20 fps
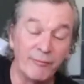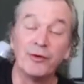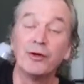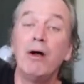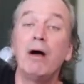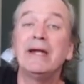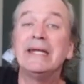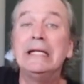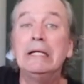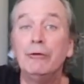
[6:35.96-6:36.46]
if you're
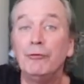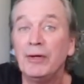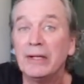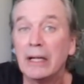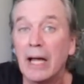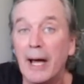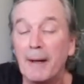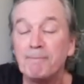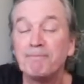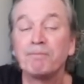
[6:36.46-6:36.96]
not
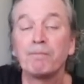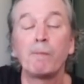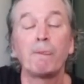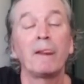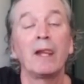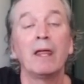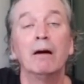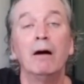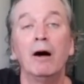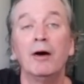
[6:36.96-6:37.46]
hearing that,
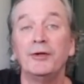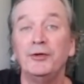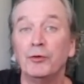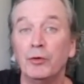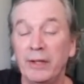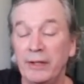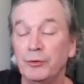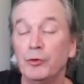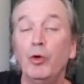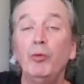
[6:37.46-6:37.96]
in
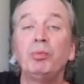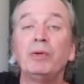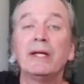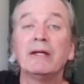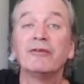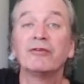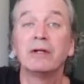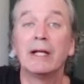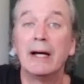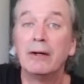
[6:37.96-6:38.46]
your own
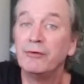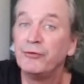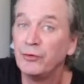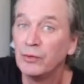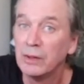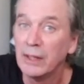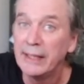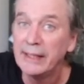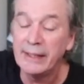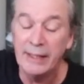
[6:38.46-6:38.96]
playing as loud as
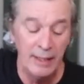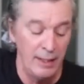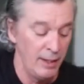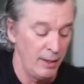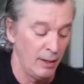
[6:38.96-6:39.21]
you like.